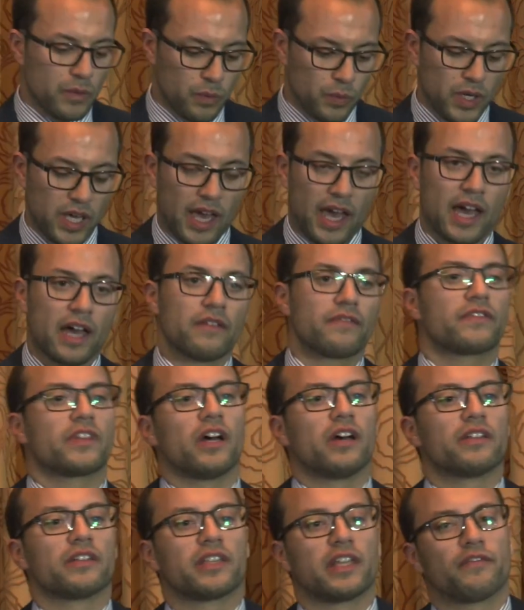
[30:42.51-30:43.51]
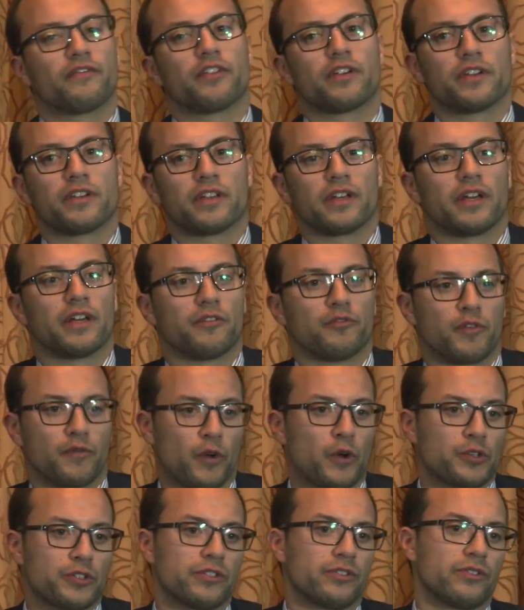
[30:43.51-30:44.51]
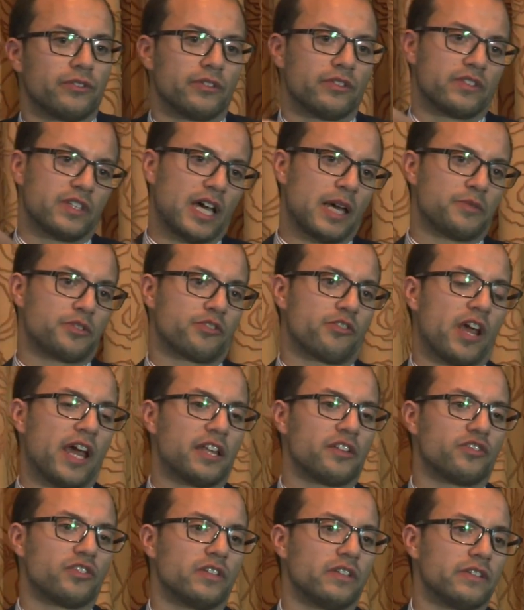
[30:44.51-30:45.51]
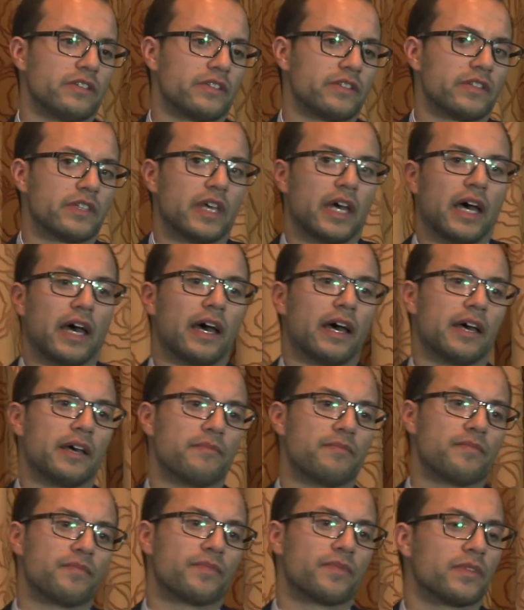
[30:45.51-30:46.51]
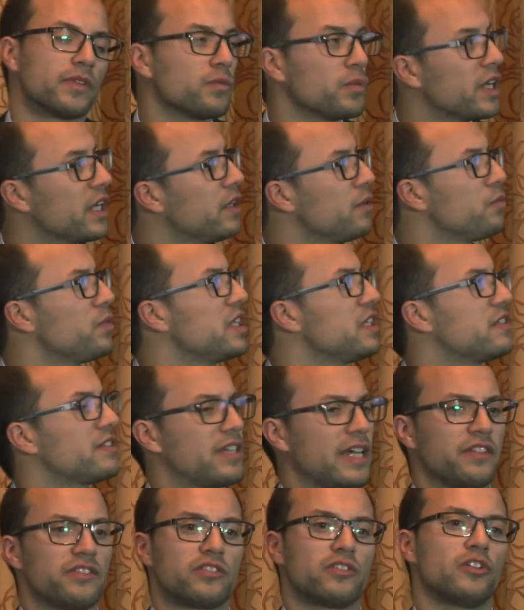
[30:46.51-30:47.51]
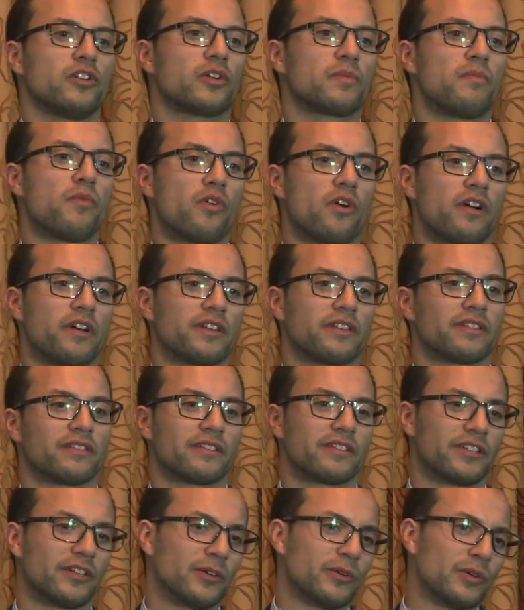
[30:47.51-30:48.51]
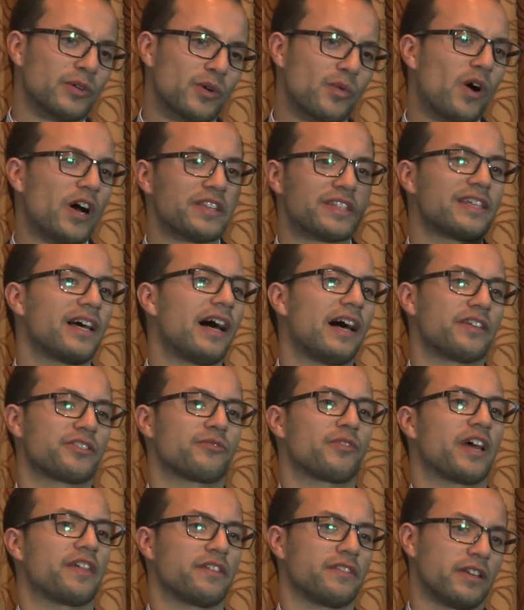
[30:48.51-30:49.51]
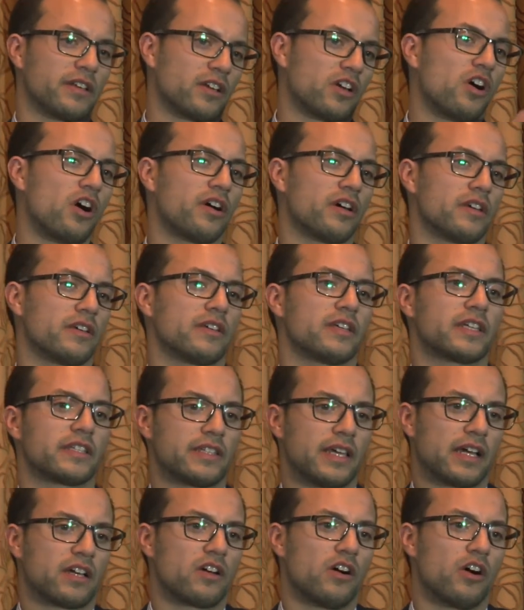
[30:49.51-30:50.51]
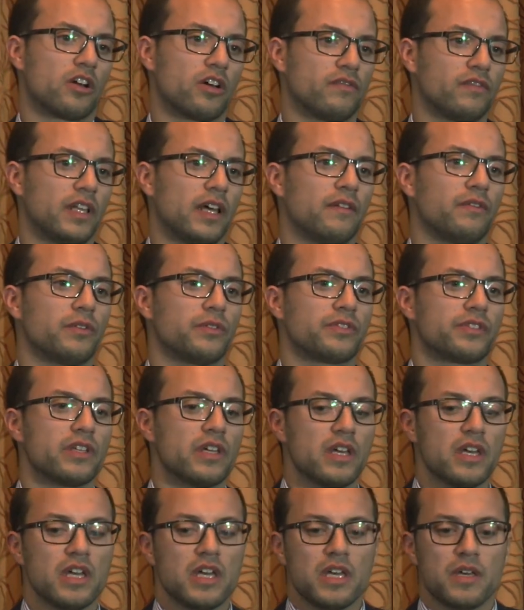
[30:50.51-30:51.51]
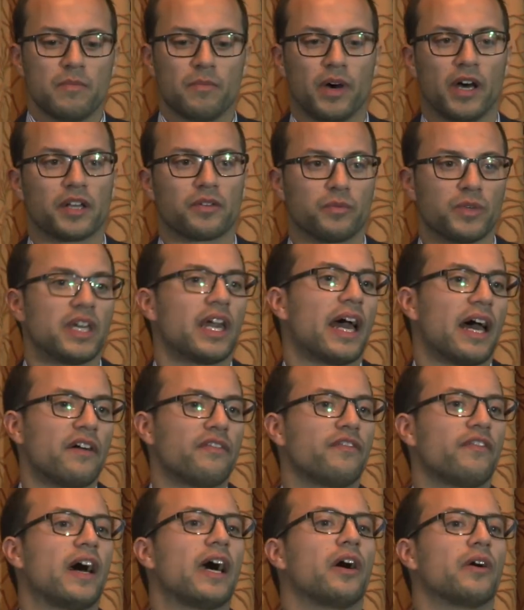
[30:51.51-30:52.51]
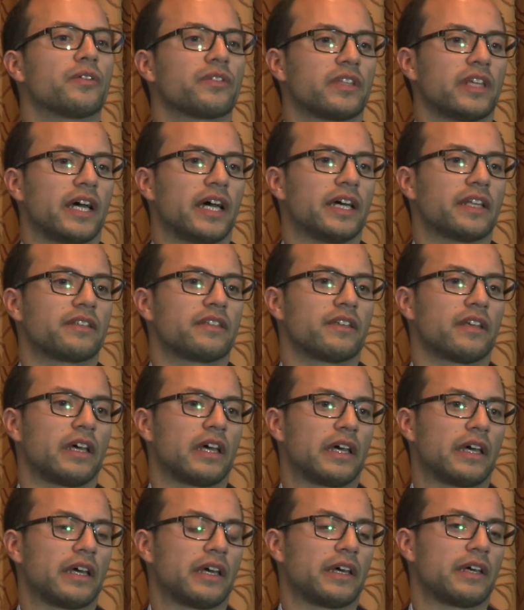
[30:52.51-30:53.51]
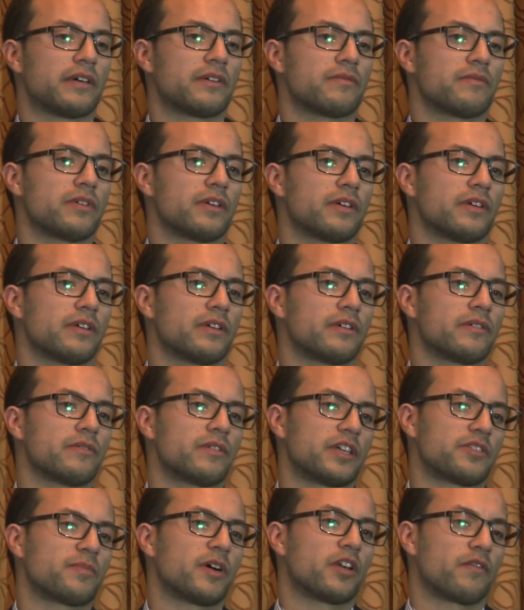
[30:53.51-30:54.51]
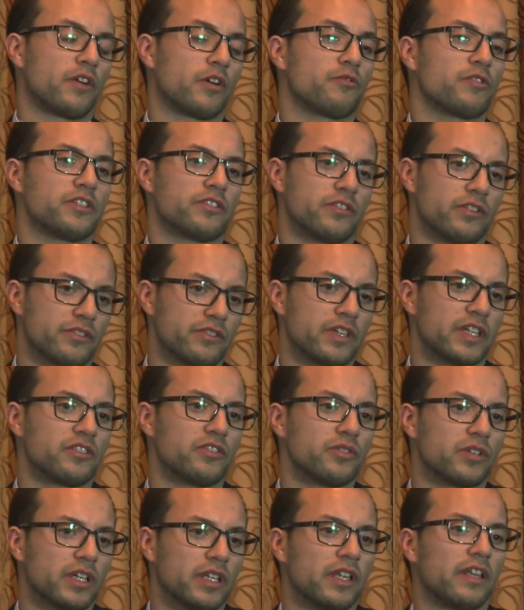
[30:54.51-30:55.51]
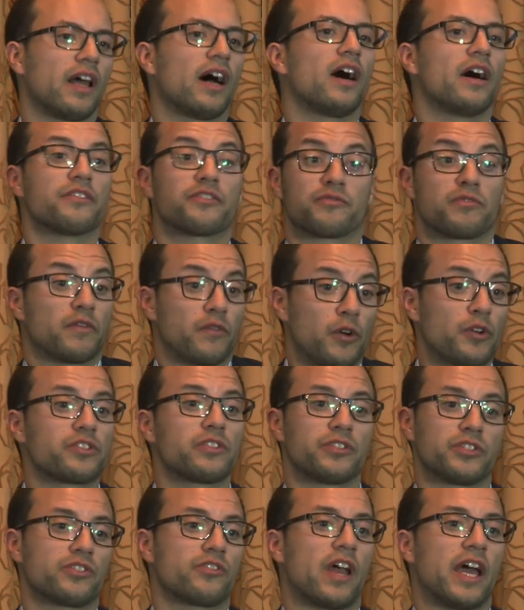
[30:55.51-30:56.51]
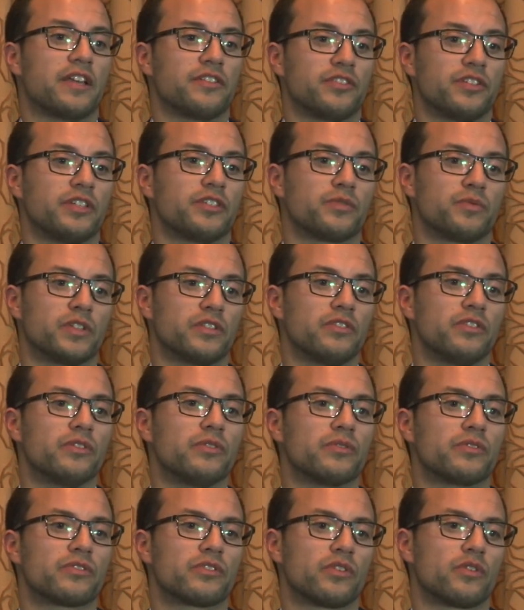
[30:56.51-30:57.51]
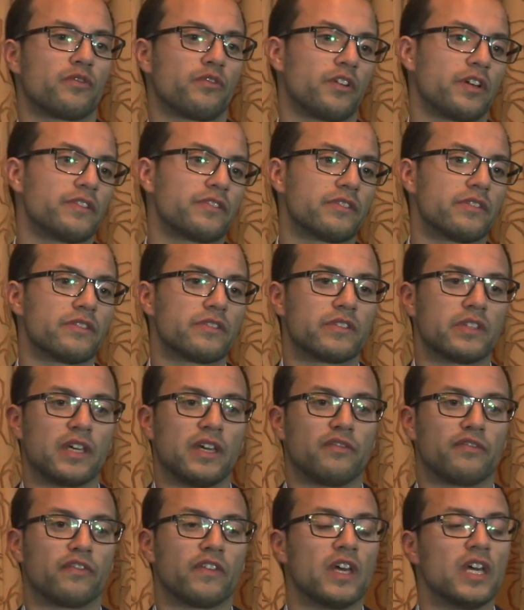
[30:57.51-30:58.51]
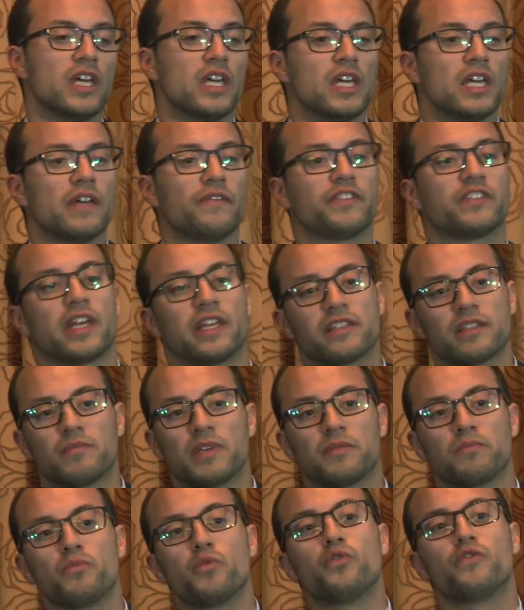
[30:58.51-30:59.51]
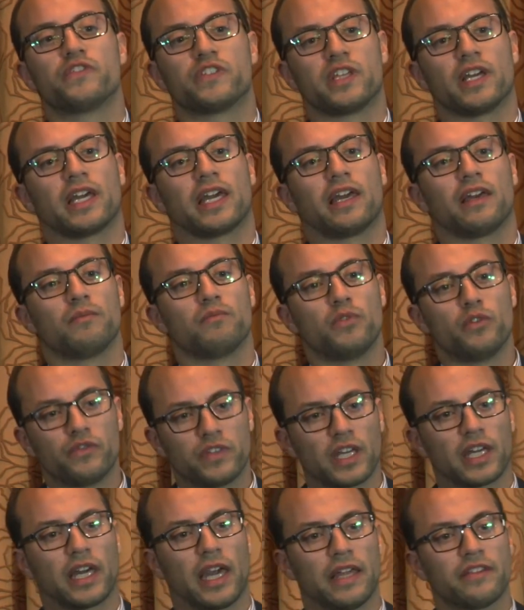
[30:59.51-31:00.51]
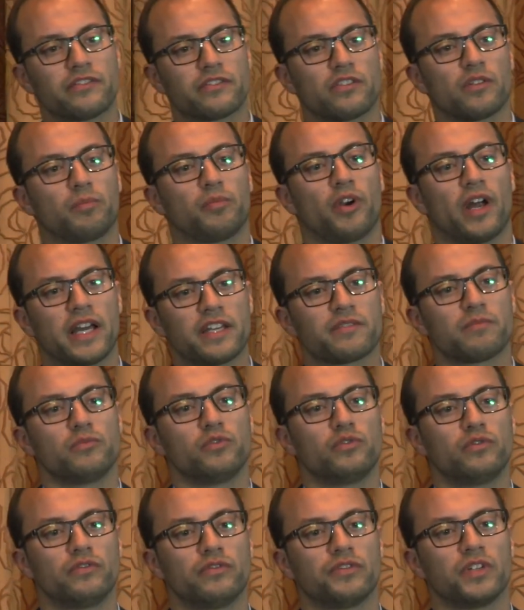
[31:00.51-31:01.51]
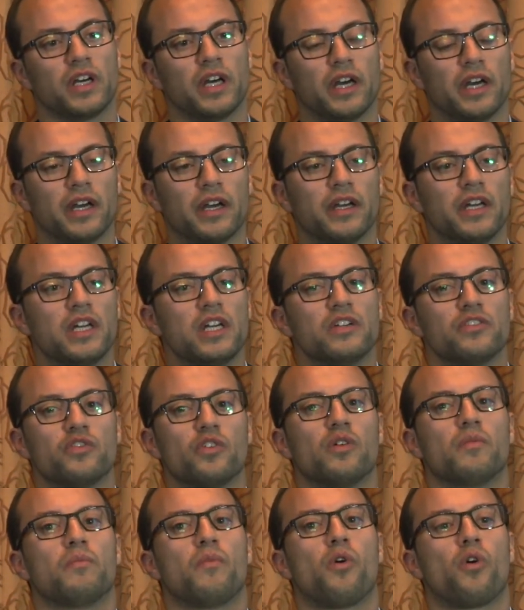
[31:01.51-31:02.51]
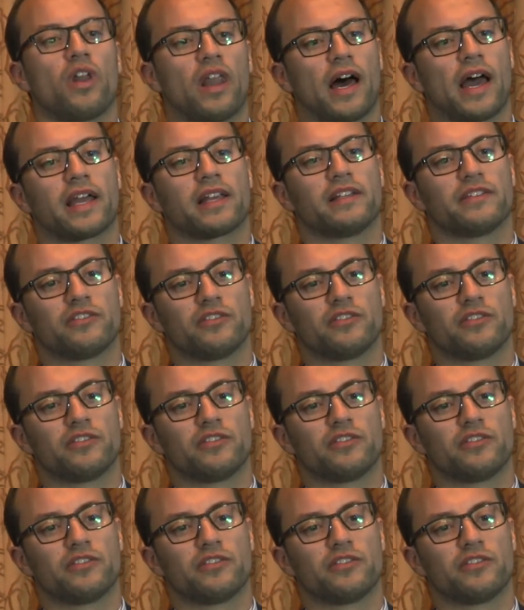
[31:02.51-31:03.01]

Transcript: We have done different reversal type strategies. We tend to look more in quantiles rather than exact cutoff levels. But we have found that as part of our research that you can enhance reversal strategies with news. So for instance, if sentiment moved against your price move, you're more likely